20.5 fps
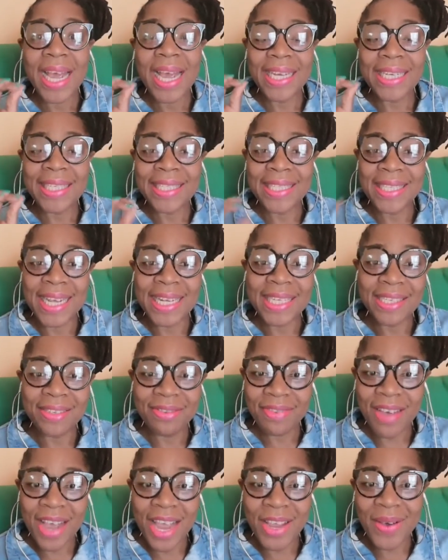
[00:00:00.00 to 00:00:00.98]

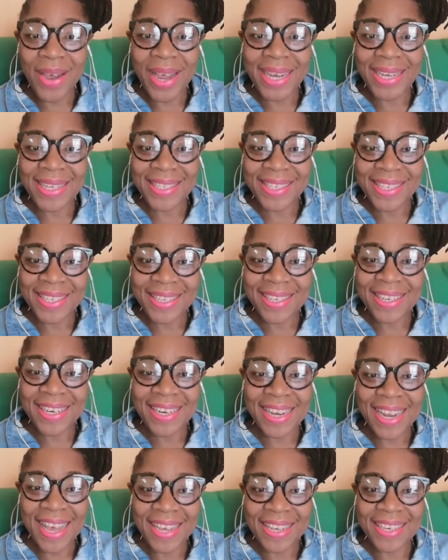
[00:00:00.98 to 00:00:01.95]
identify your ideal
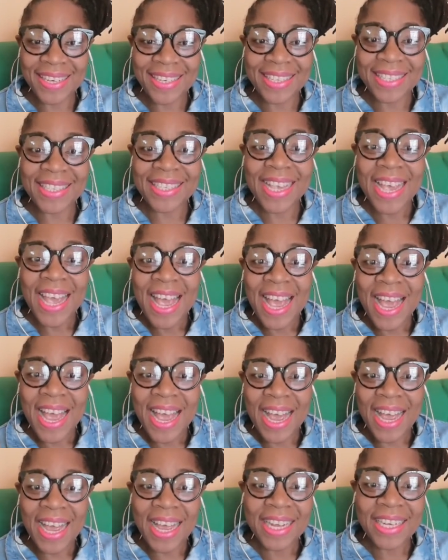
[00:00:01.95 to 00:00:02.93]
clients,
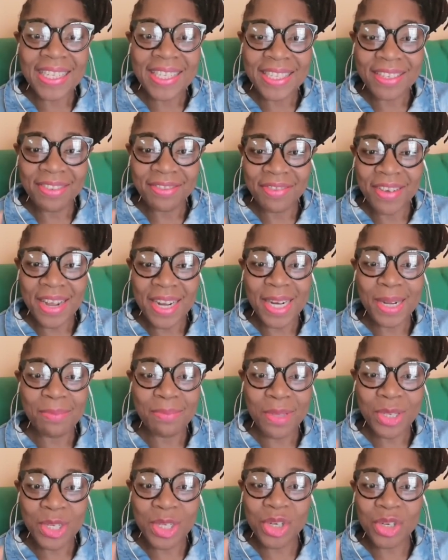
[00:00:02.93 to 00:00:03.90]
and
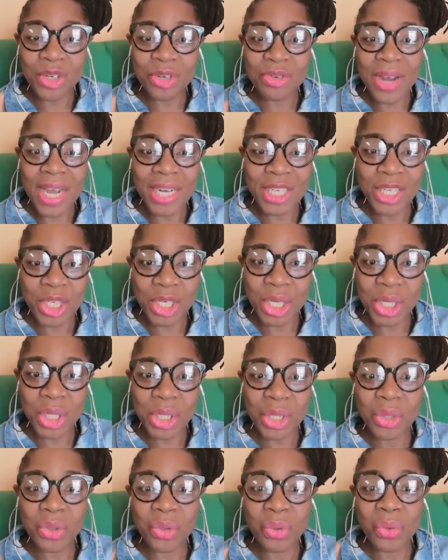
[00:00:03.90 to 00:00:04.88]
develop the
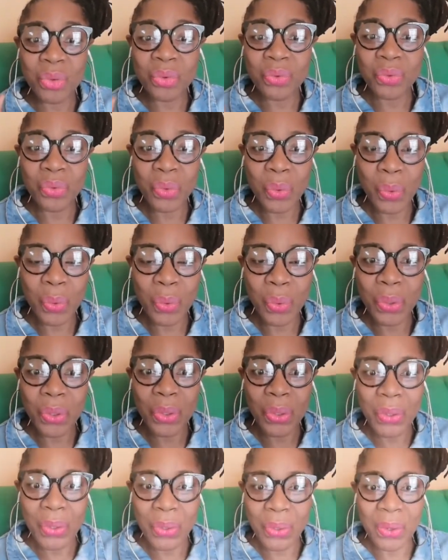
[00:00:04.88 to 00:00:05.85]
strategies to grow
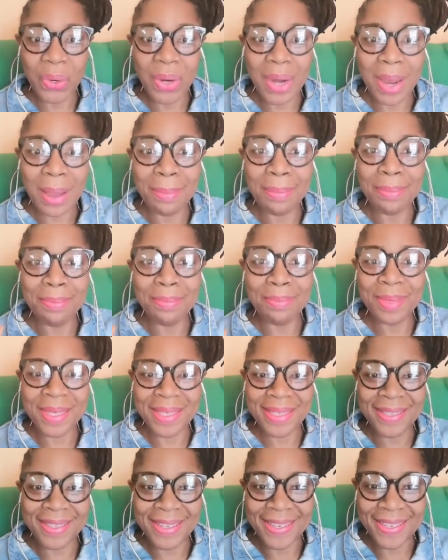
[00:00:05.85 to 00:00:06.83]
your
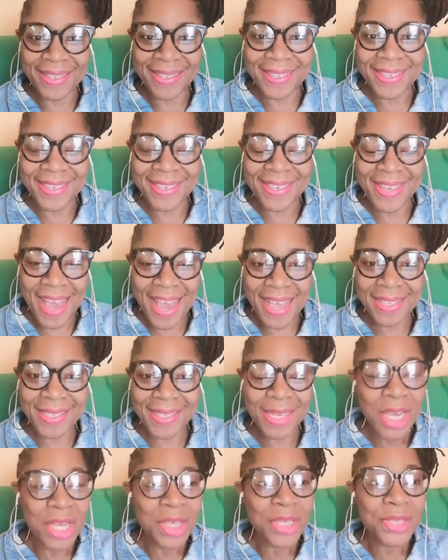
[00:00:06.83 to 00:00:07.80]
business. Yes?